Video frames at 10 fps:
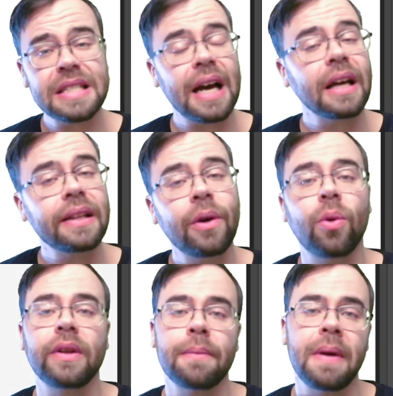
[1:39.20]
tightly
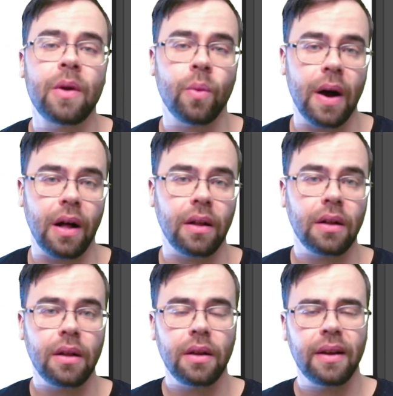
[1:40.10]
holding Manuel,
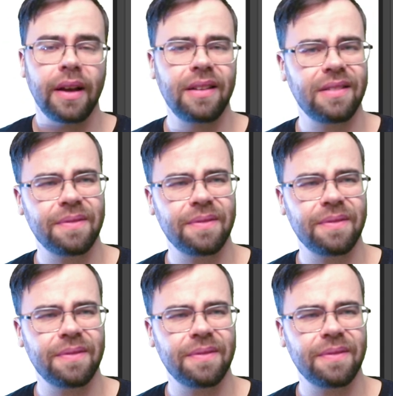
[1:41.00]
and